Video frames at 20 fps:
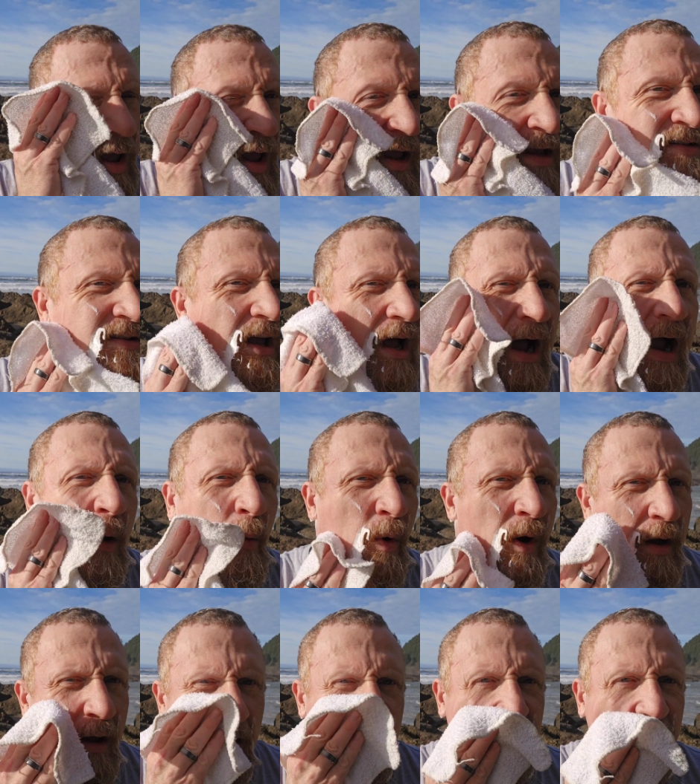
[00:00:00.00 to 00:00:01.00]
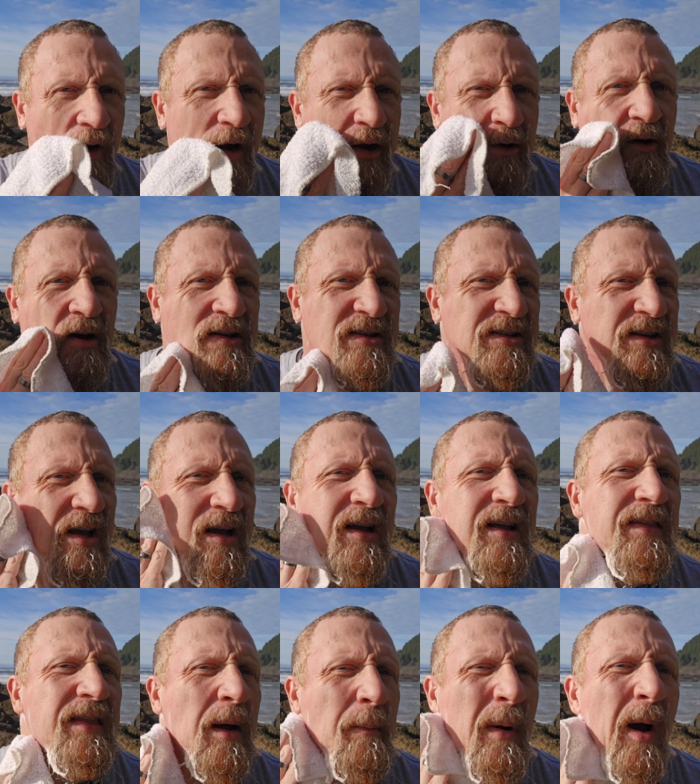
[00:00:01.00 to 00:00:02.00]
Is I want a fragrance
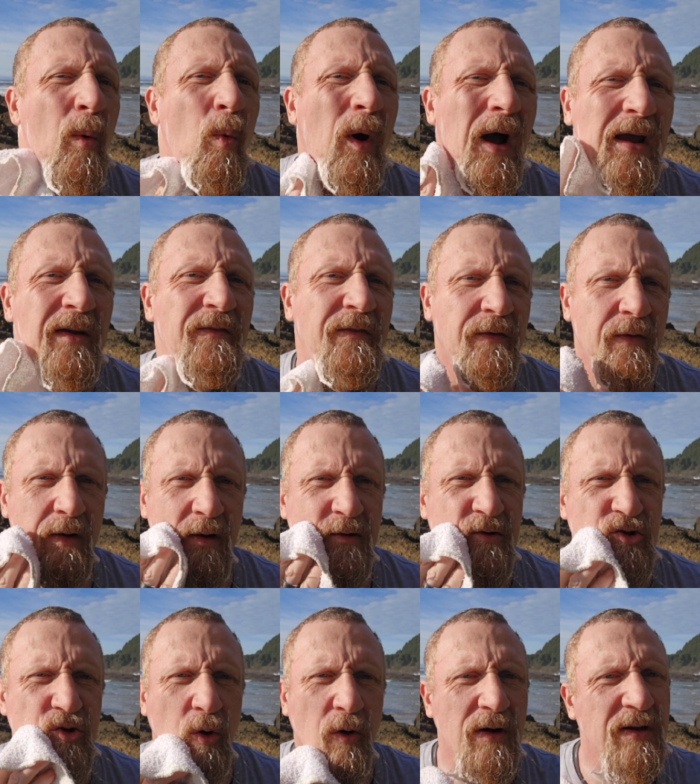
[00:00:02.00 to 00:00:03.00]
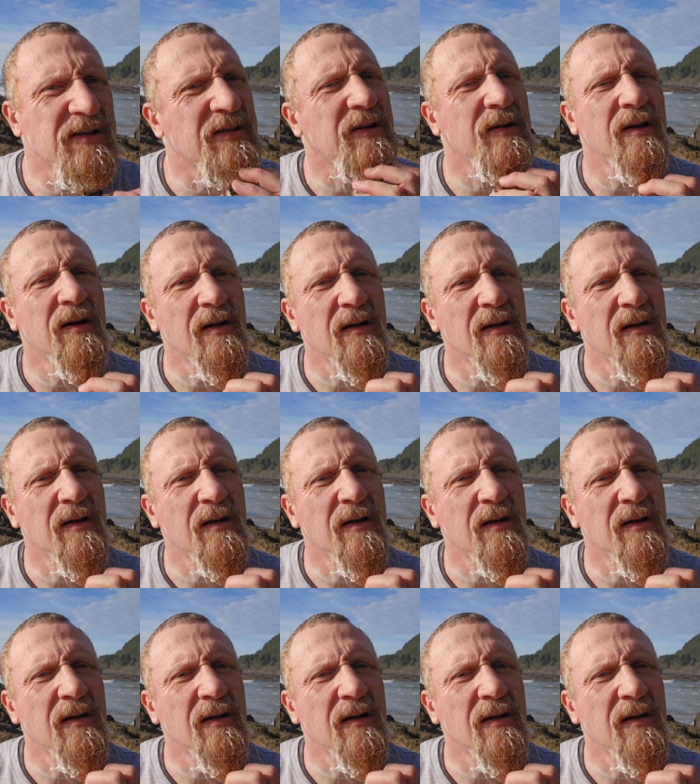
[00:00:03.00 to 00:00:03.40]
that my wife enjoys